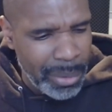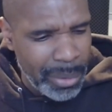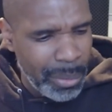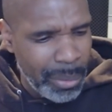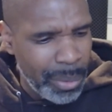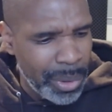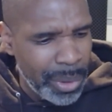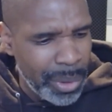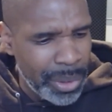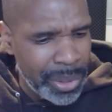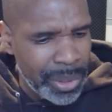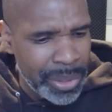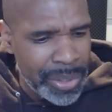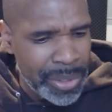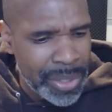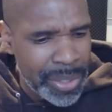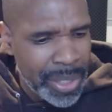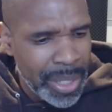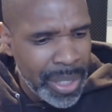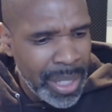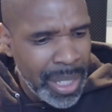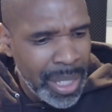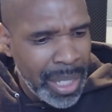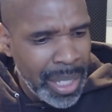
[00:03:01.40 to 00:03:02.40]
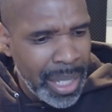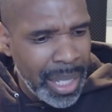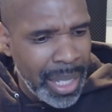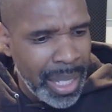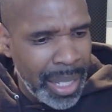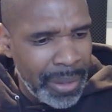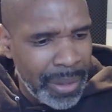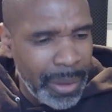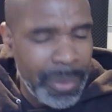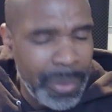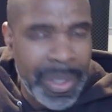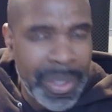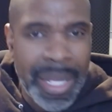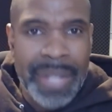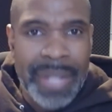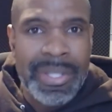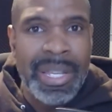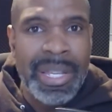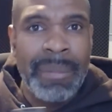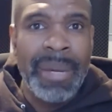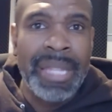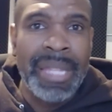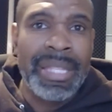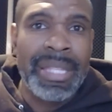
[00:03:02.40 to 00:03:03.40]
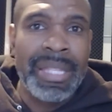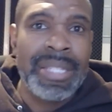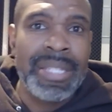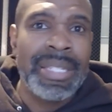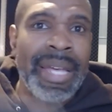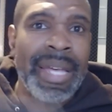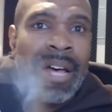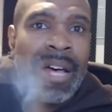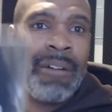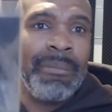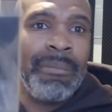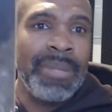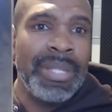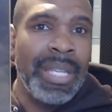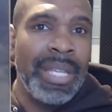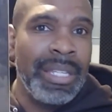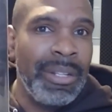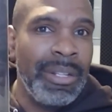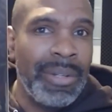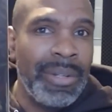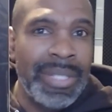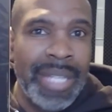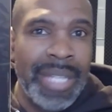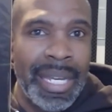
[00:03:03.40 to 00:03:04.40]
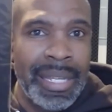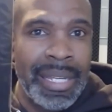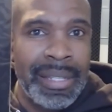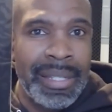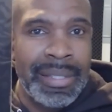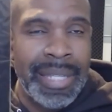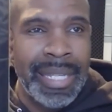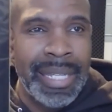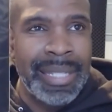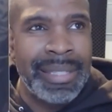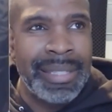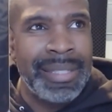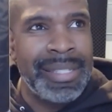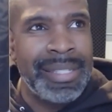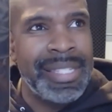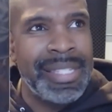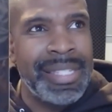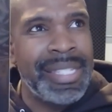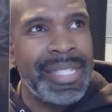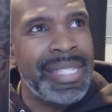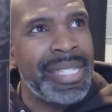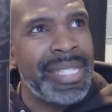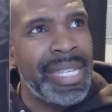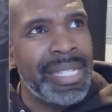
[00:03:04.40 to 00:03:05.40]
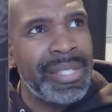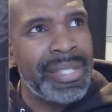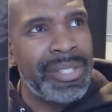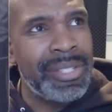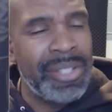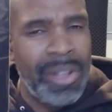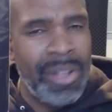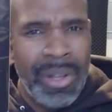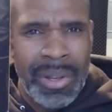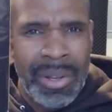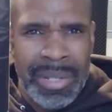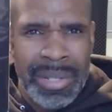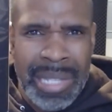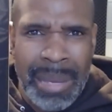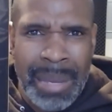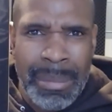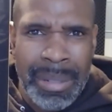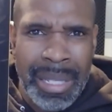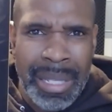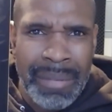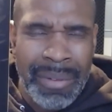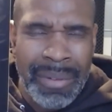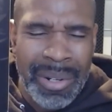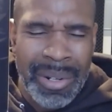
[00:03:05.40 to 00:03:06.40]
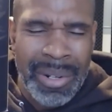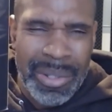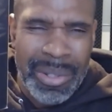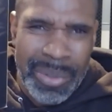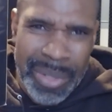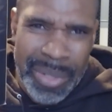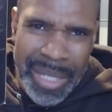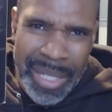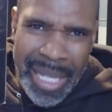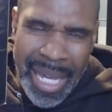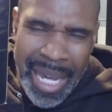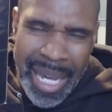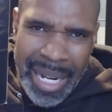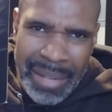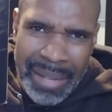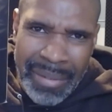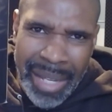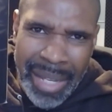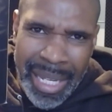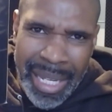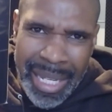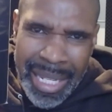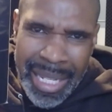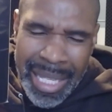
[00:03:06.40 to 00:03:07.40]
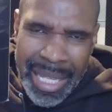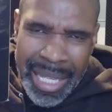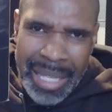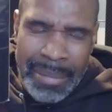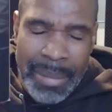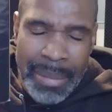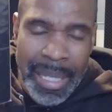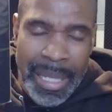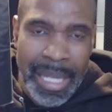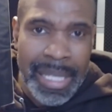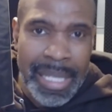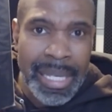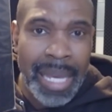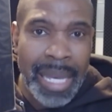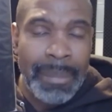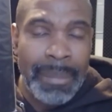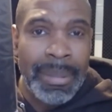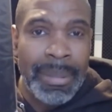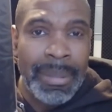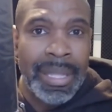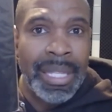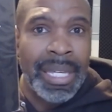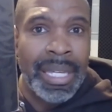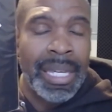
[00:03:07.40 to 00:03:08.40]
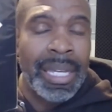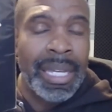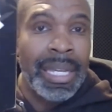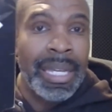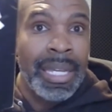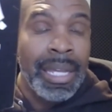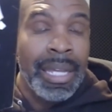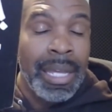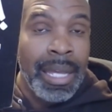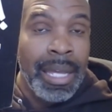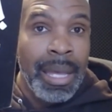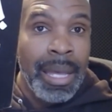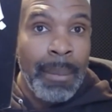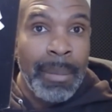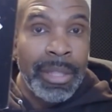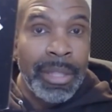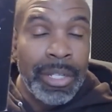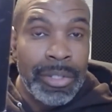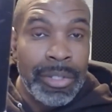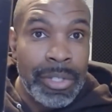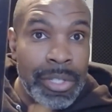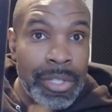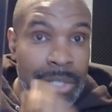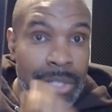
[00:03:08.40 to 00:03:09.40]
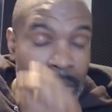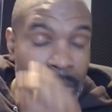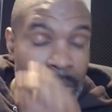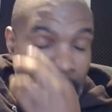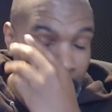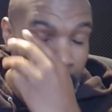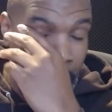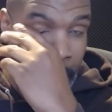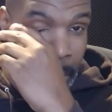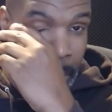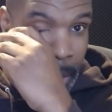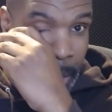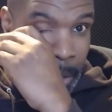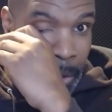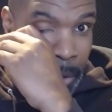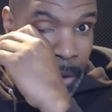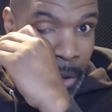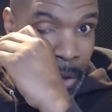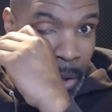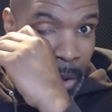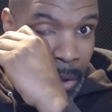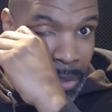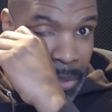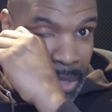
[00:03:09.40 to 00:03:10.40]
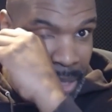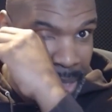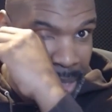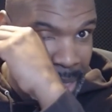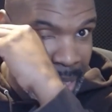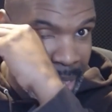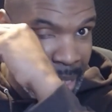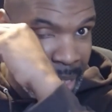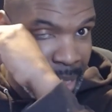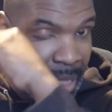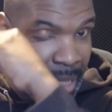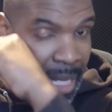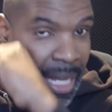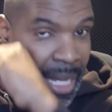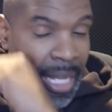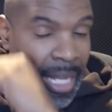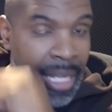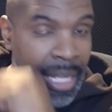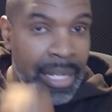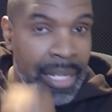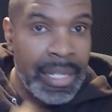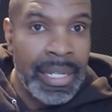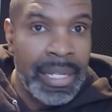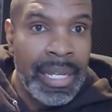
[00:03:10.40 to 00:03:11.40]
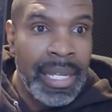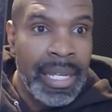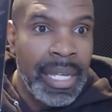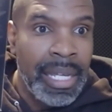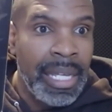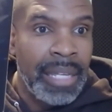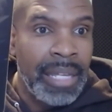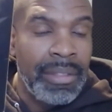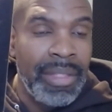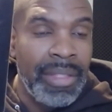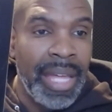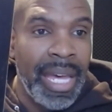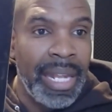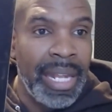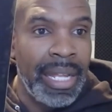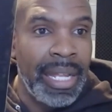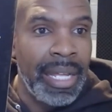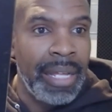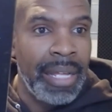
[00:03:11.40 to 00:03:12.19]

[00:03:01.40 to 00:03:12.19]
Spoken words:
words? The only thing I'll say about this album is that, you know, it's like six songs, I believe, on it. So it's kind of like an EP type of thing. But there's a song on here called Sealand that,